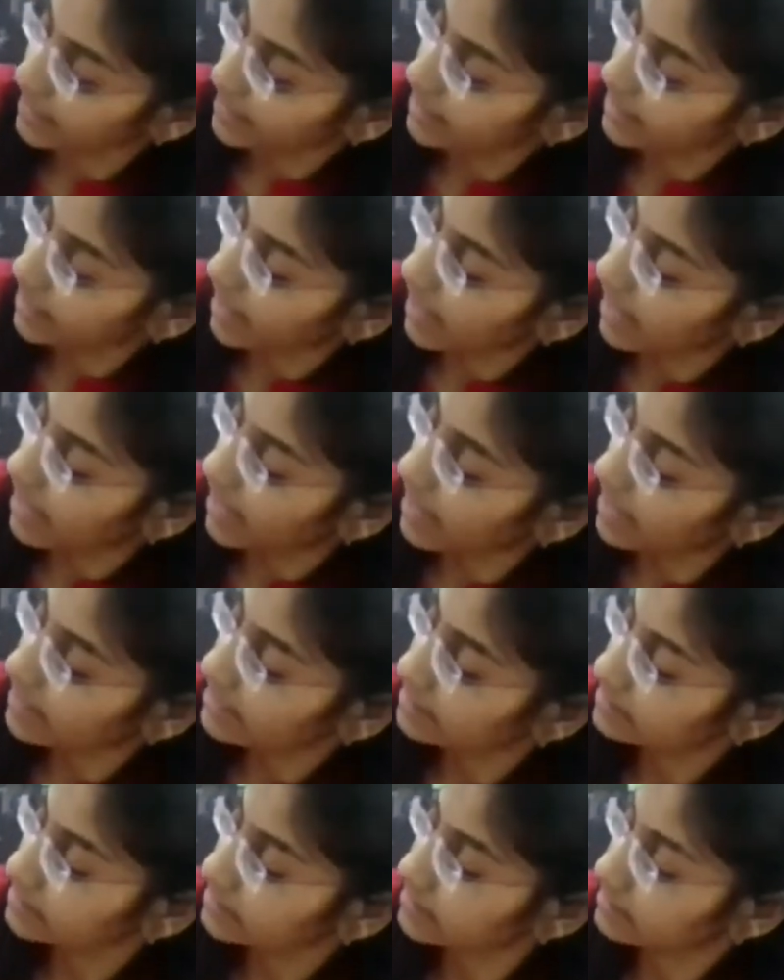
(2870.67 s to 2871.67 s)

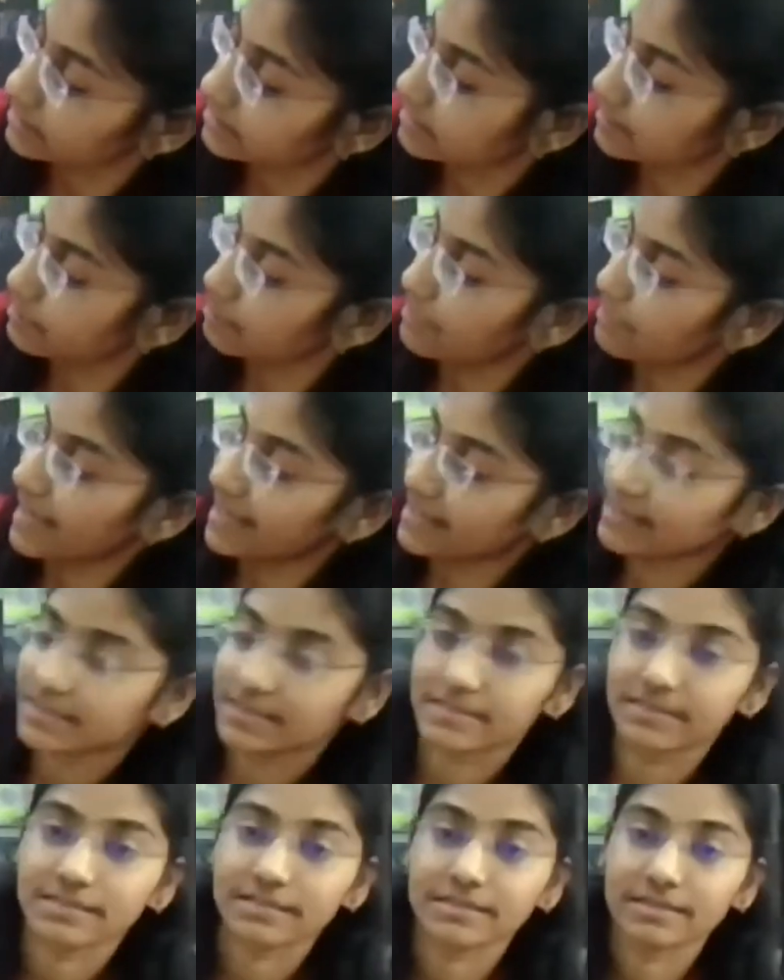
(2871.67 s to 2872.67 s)
car,
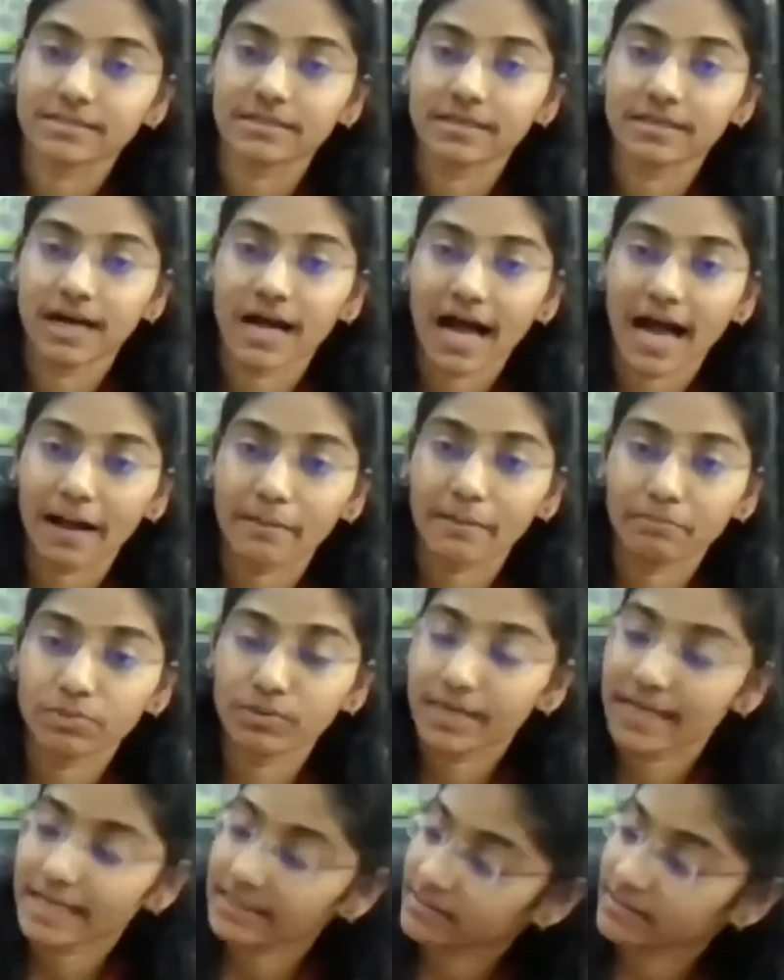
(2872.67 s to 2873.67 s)
bus,
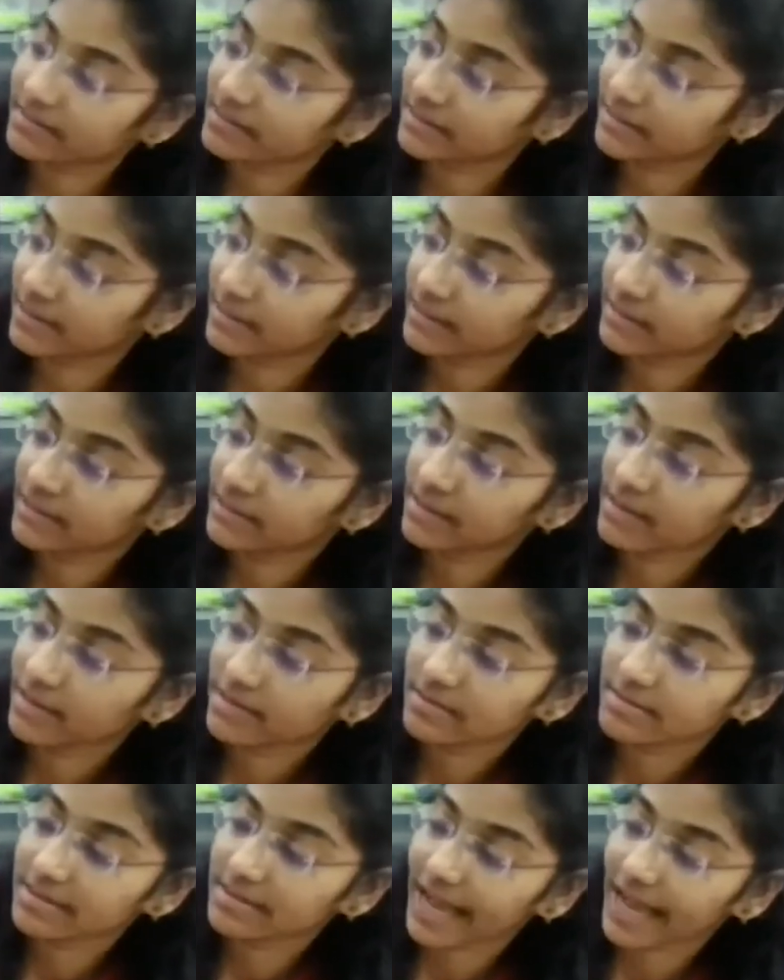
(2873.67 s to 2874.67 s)
ambulance,
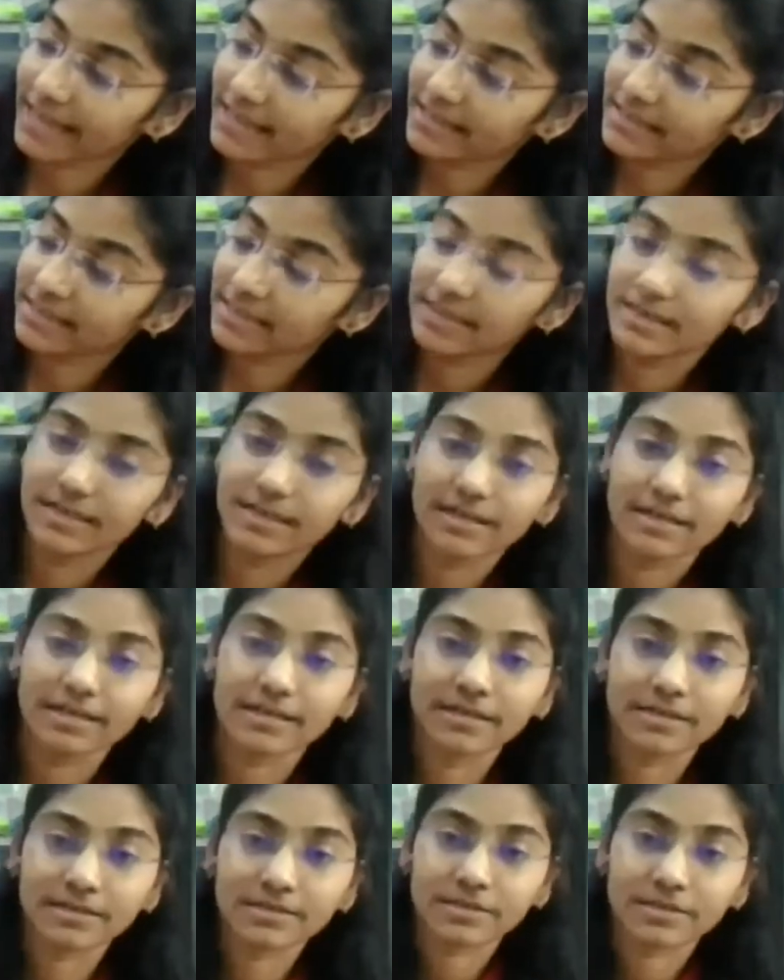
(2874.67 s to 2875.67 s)
cycle,
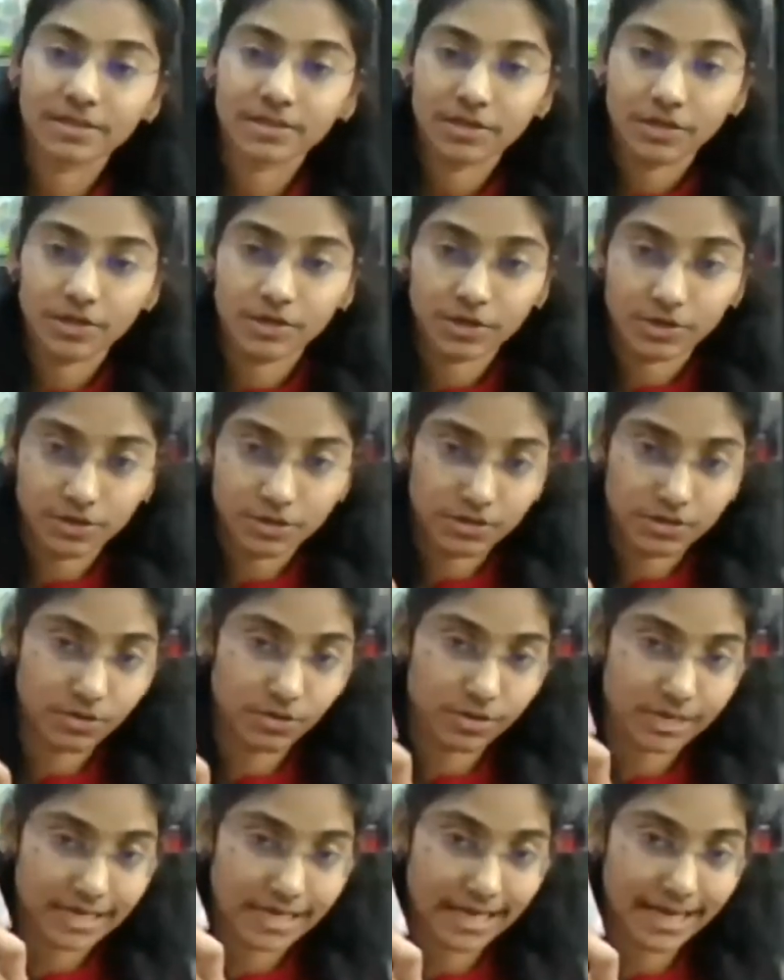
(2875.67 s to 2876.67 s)

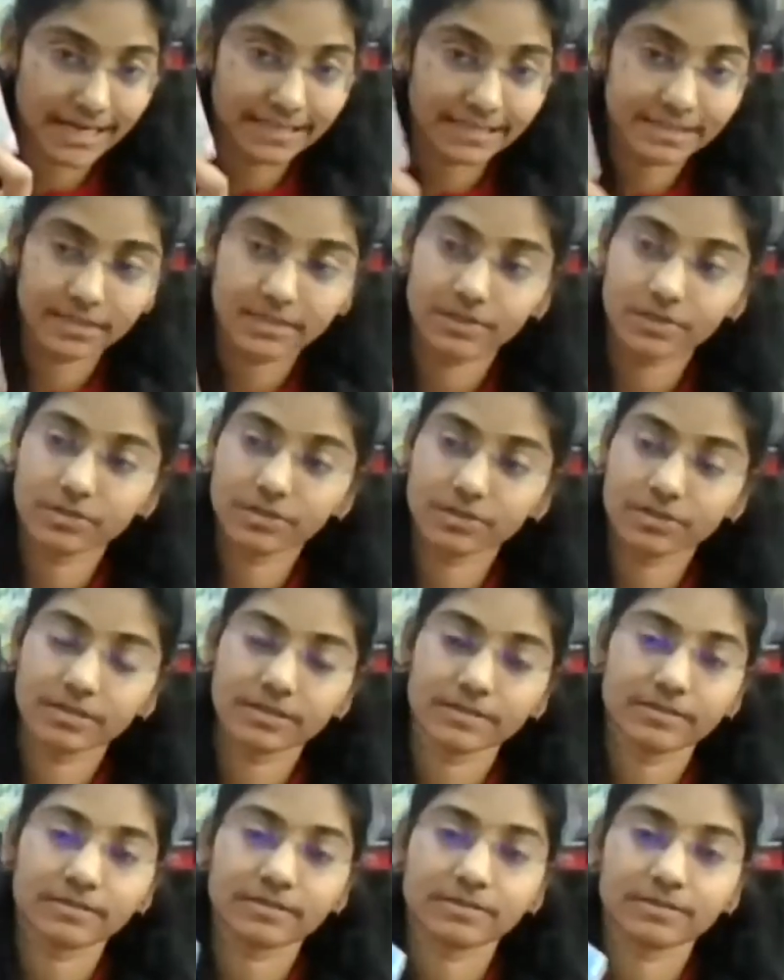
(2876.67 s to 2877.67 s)
or climb.
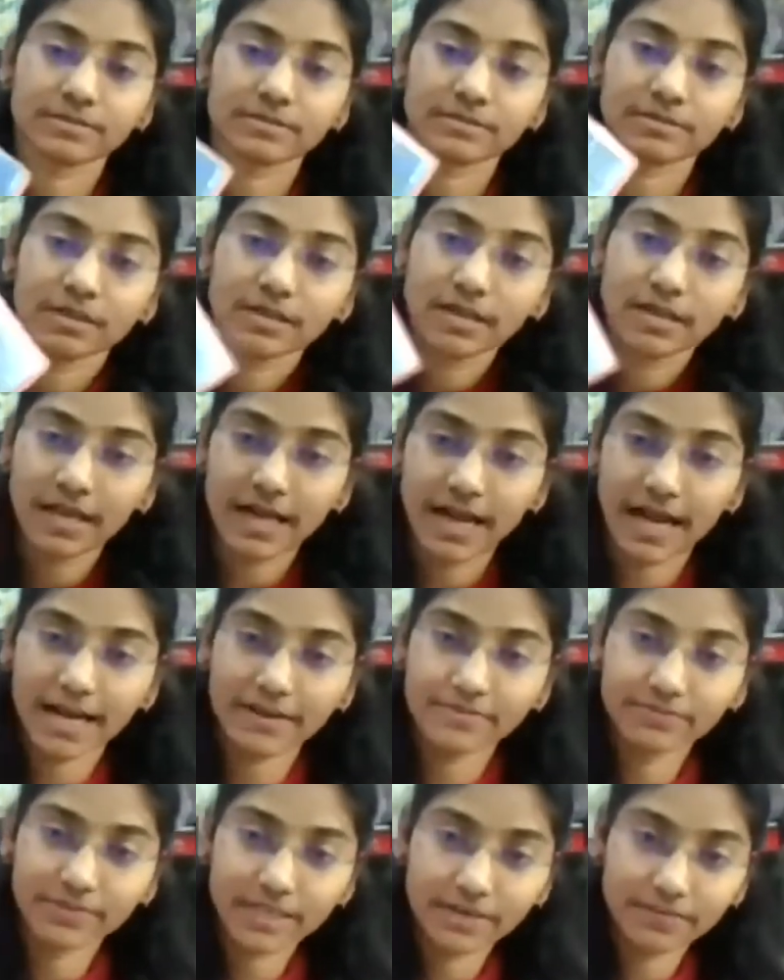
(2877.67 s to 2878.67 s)

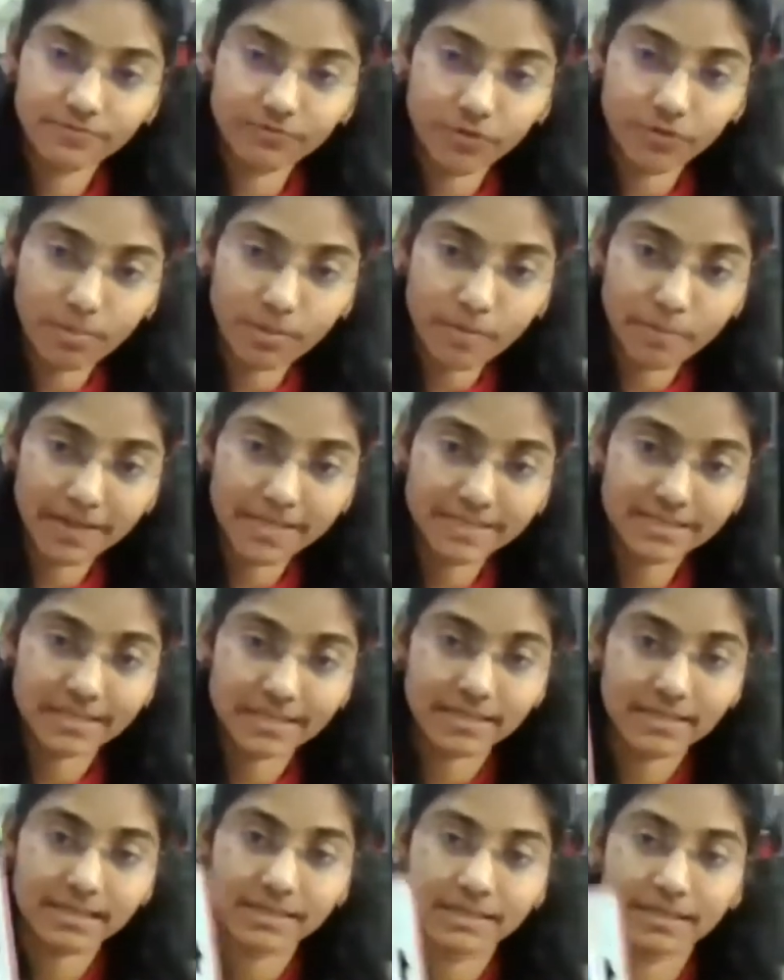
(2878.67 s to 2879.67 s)
And we can form a
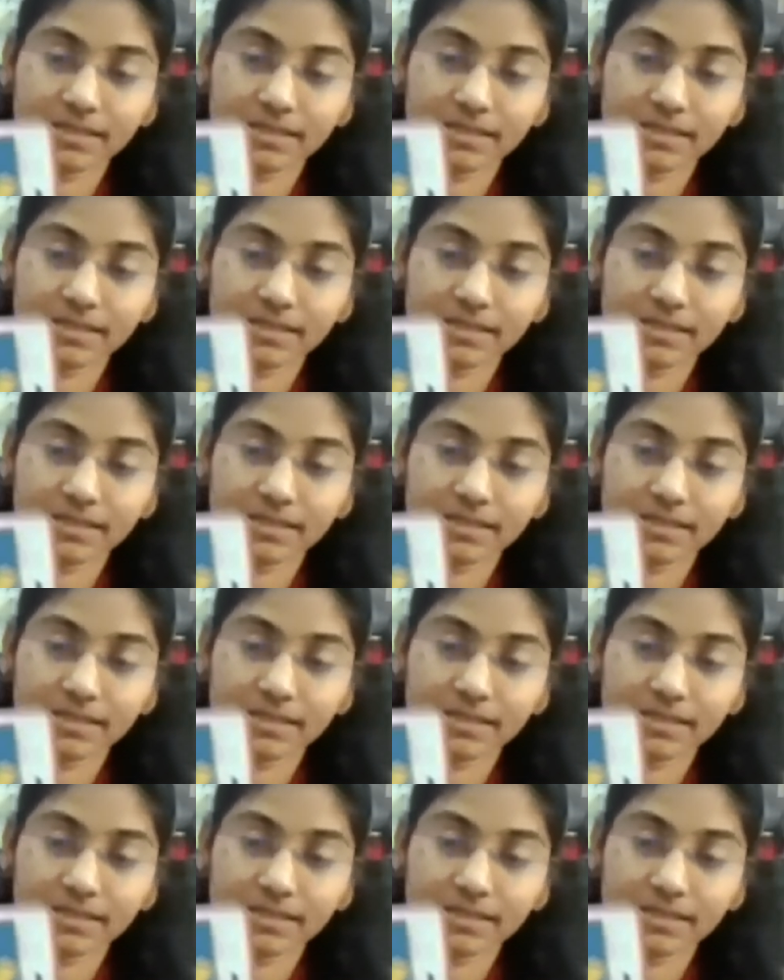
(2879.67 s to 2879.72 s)
puzzle.